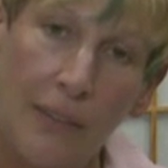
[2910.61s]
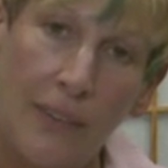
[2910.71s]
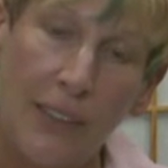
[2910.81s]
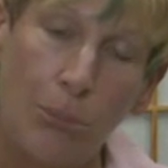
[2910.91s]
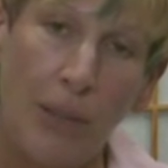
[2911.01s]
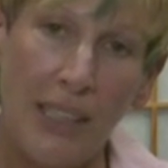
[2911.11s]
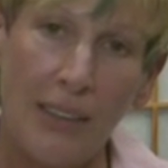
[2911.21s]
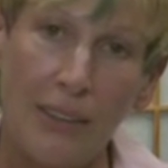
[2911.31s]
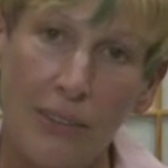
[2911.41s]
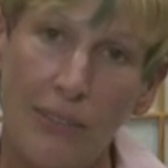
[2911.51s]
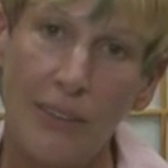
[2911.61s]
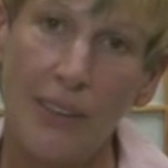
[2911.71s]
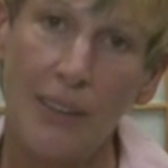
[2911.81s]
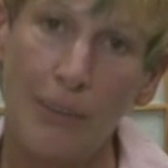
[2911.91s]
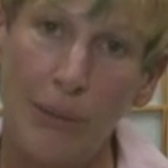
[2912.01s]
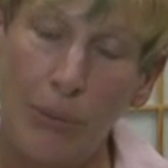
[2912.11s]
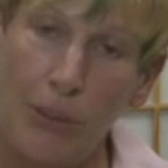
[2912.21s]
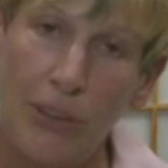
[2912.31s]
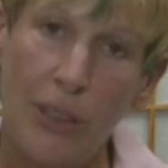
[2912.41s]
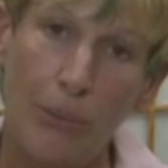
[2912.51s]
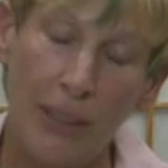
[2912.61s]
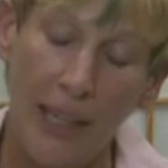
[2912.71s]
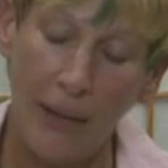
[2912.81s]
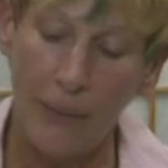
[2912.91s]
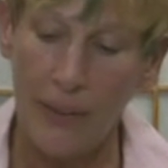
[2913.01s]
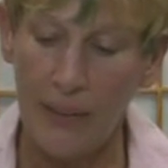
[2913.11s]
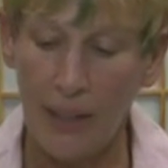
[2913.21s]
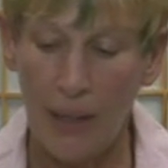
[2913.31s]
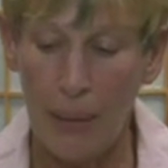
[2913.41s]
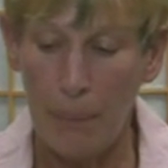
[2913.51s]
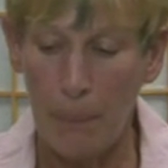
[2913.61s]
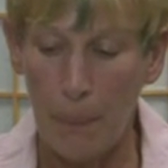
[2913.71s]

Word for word: What's a maidservant? Maybe you're coming out with, um,